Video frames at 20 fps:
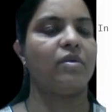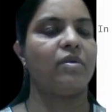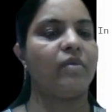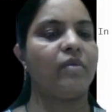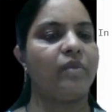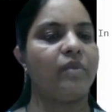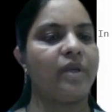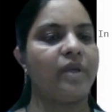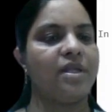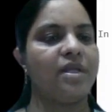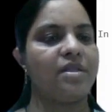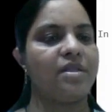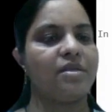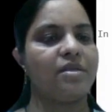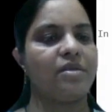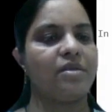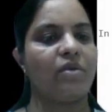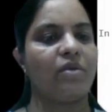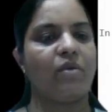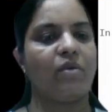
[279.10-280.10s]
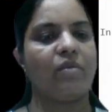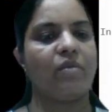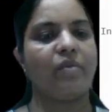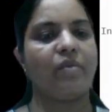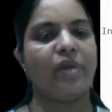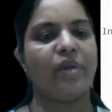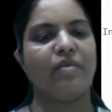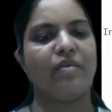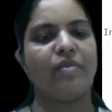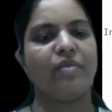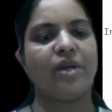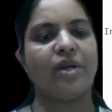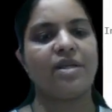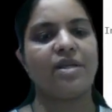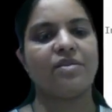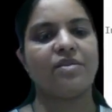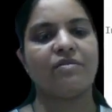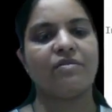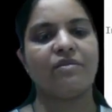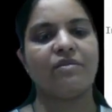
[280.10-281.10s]
open is the opening
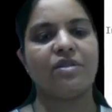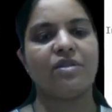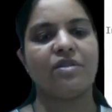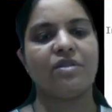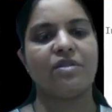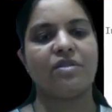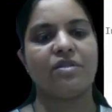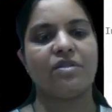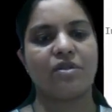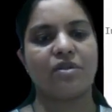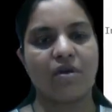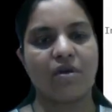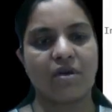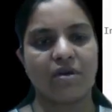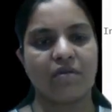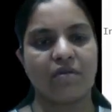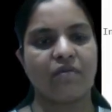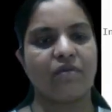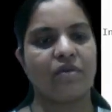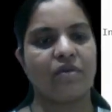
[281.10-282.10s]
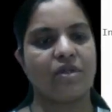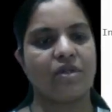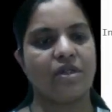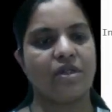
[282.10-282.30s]
price of the stock for the